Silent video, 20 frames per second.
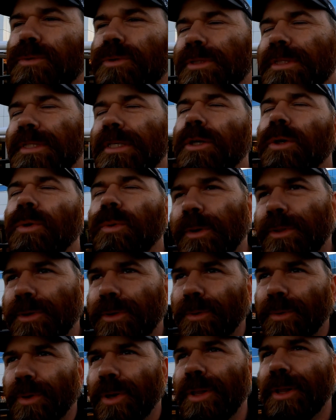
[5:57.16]
deal with
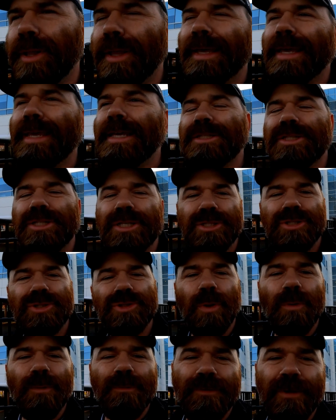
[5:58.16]
you? He's just
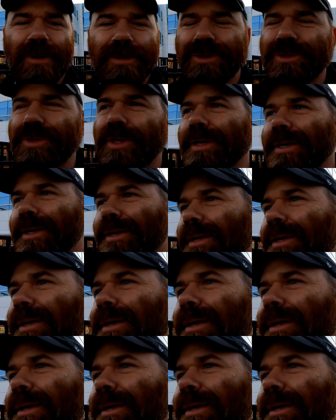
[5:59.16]
so frustrated.